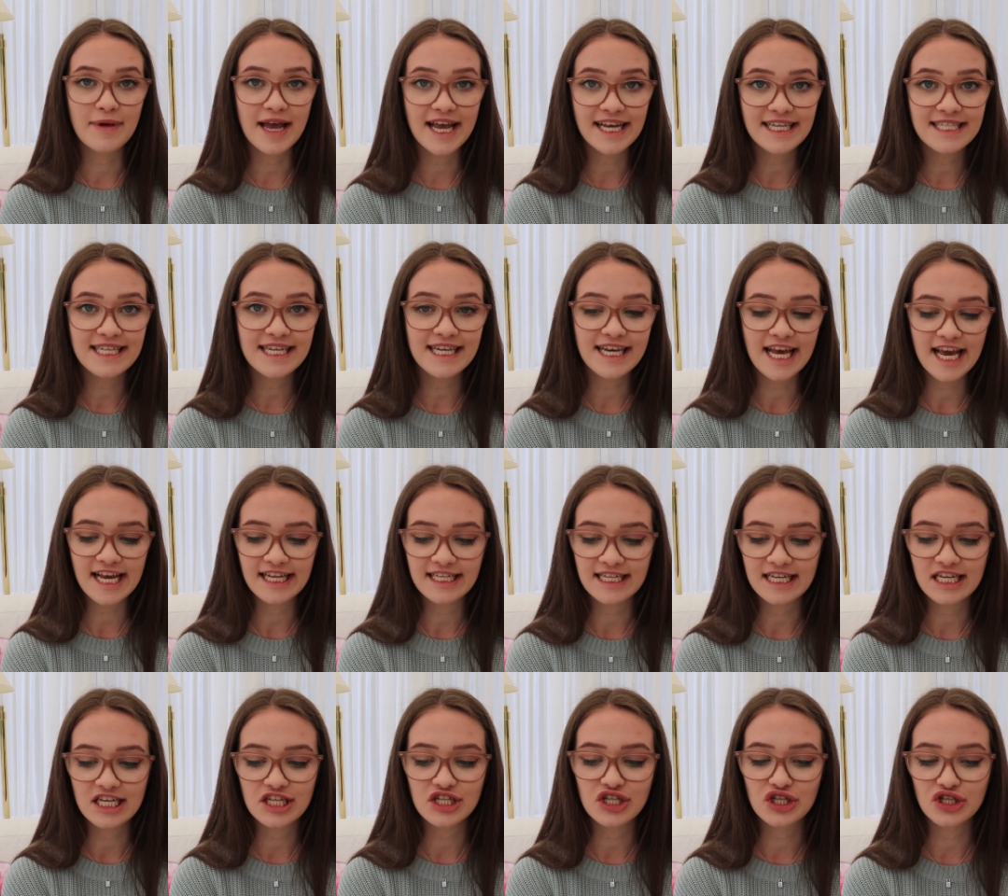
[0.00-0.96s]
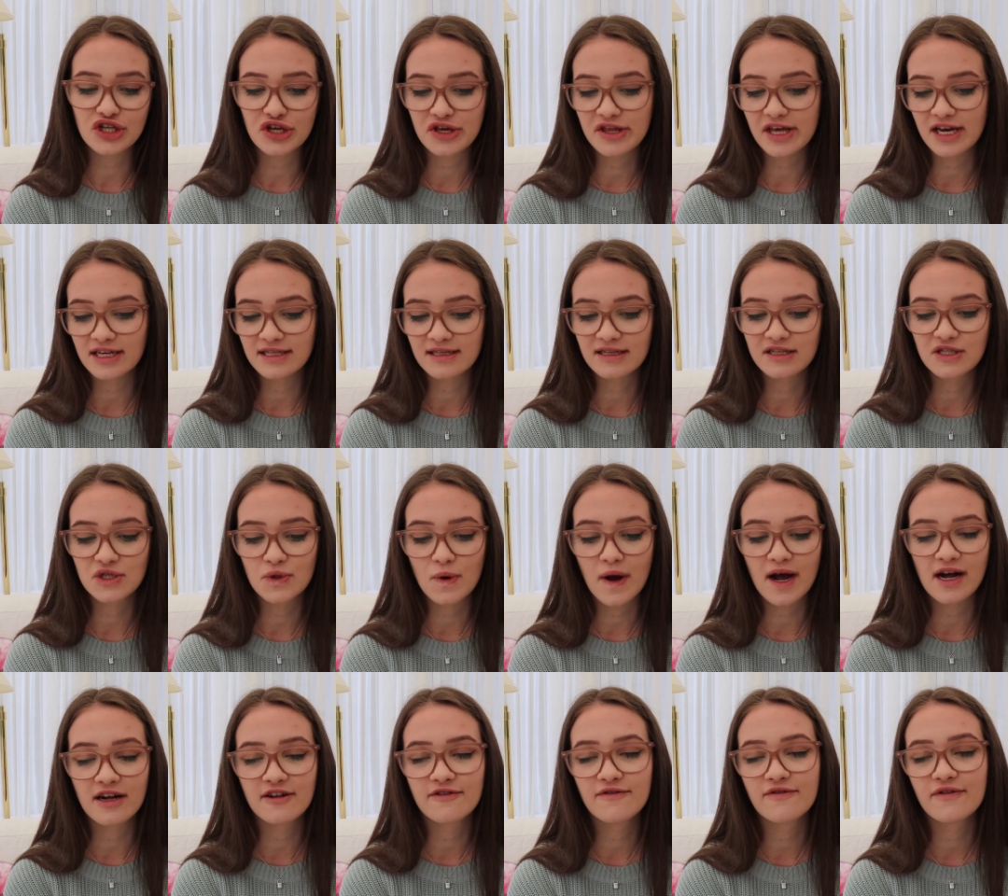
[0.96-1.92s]
eighteen eighty to two thousand
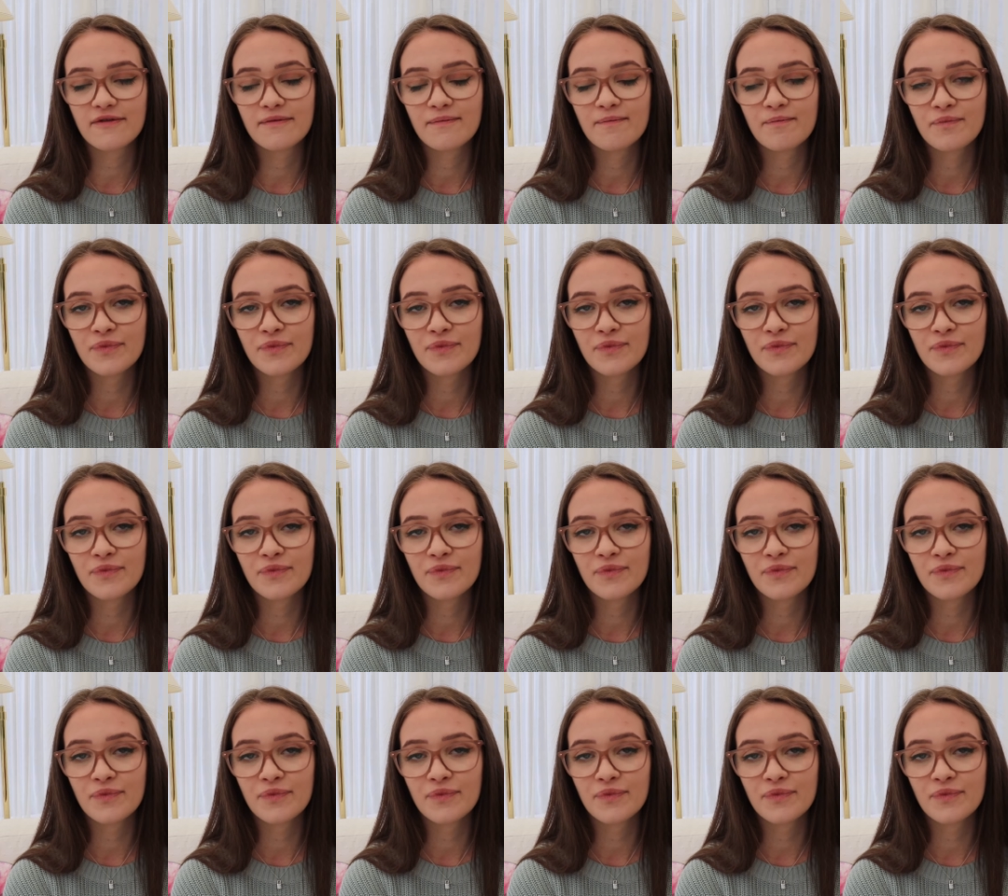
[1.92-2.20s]
twelve.